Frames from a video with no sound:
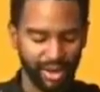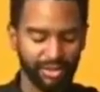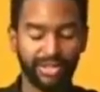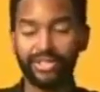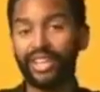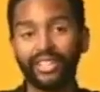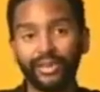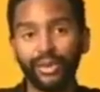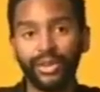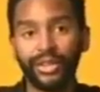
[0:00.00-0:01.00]
with
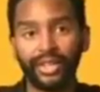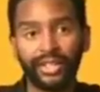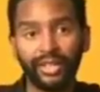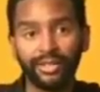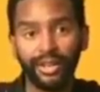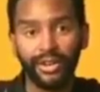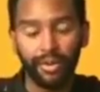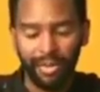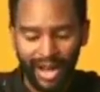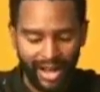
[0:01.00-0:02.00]
nothing more than the clothes on
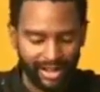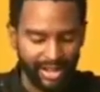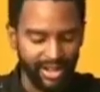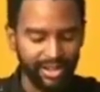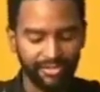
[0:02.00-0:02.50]
your back,